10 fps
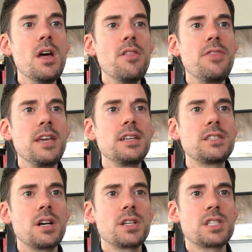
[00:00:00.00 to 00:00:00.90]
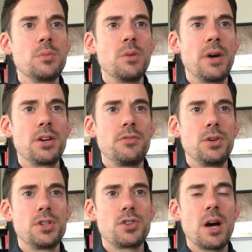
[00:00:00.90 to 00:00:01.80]
Things are somewhat better if you
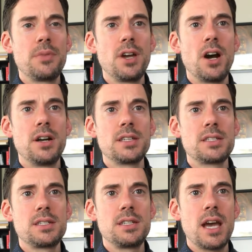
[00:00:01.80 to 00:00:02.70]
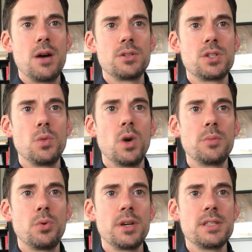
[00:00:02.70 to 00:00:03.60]
can drop the RS down to
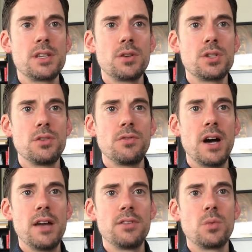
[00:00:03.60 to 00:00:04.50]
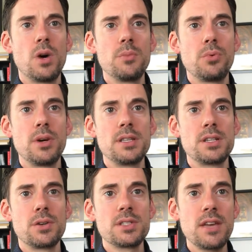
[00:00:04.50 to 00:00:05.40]
1.025 and
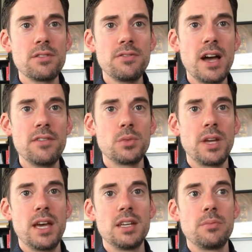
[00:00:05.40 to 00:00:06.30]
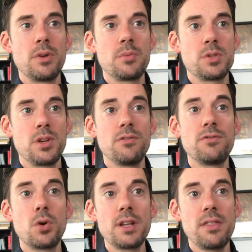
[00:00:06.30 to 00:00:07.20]
1.075, and we end up with between
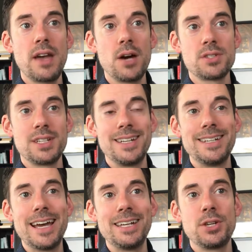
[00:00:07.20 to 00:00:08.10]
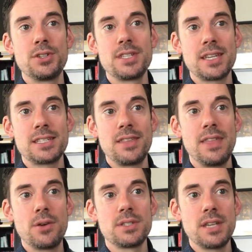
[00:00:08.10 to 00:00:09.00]
40,000 and
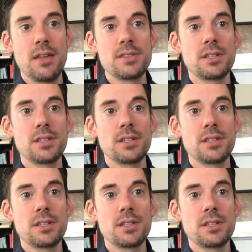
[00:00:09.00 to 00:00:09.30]
916,000 deaths.